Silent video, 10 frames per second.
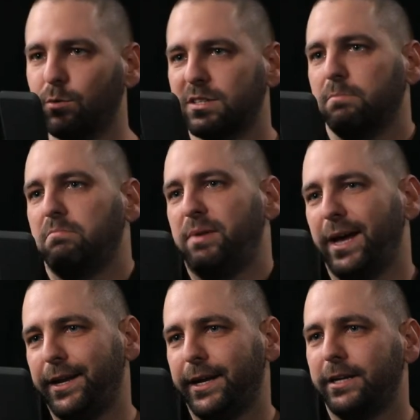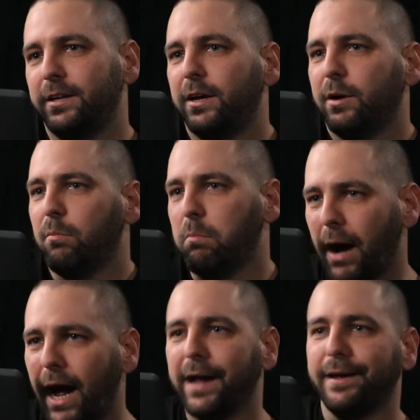I was embedded
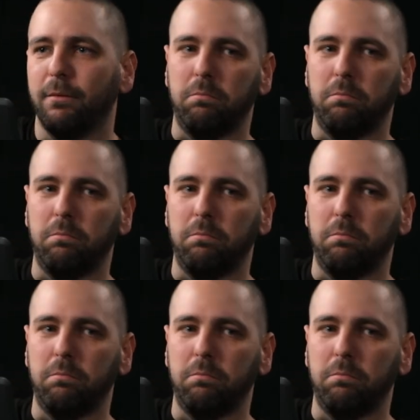by